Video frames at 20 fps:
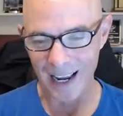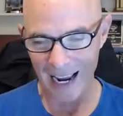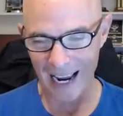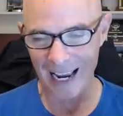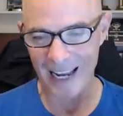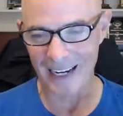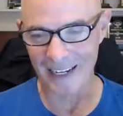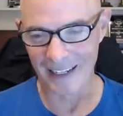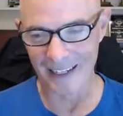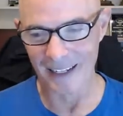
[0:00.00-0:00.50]

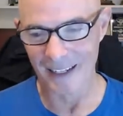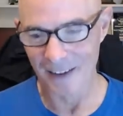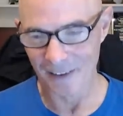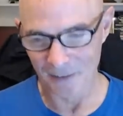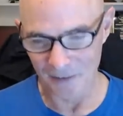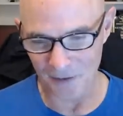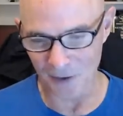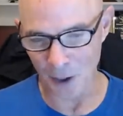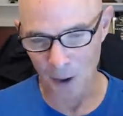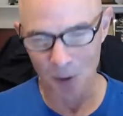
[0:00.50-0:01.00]
and
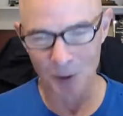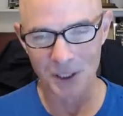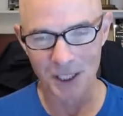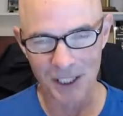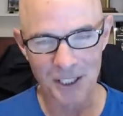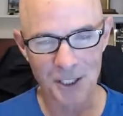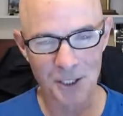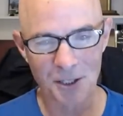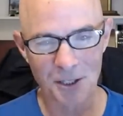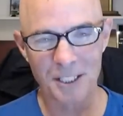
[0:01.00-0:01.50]
flows
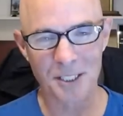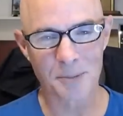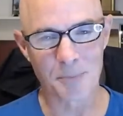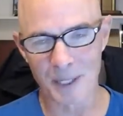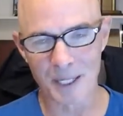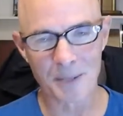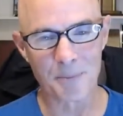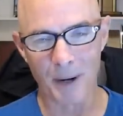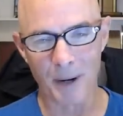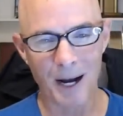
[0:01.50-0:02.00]
into this
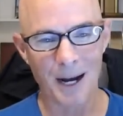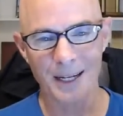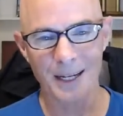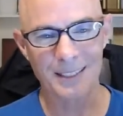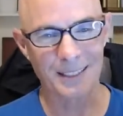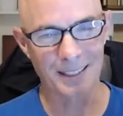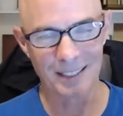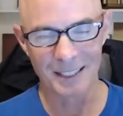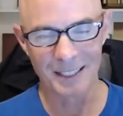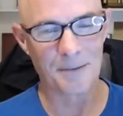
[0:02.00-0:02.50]
big box
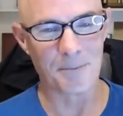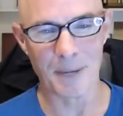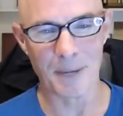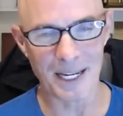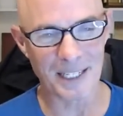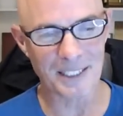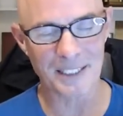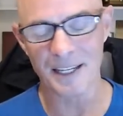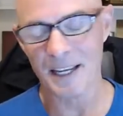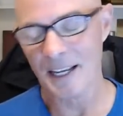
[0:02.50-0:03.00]
and then
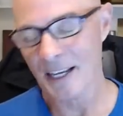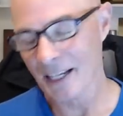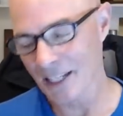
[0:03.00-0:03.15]
makes it